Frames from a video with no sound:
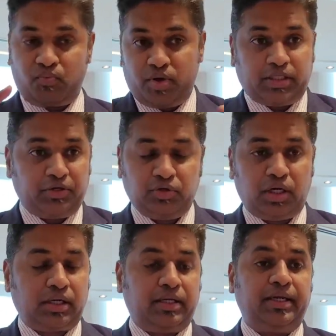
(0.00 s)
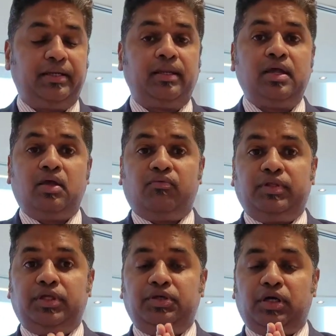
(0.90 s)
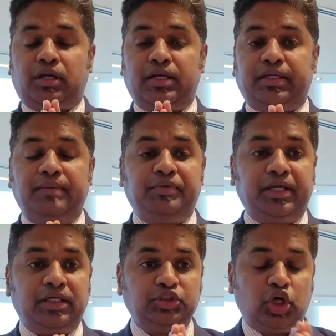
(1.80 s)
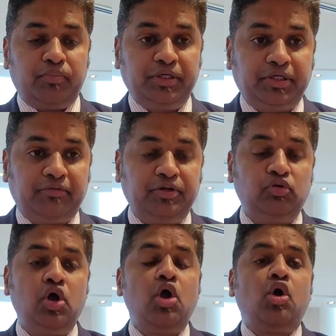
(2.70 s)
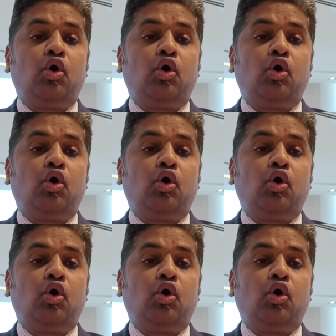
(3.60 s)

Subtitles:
Whether you are attending a job interview,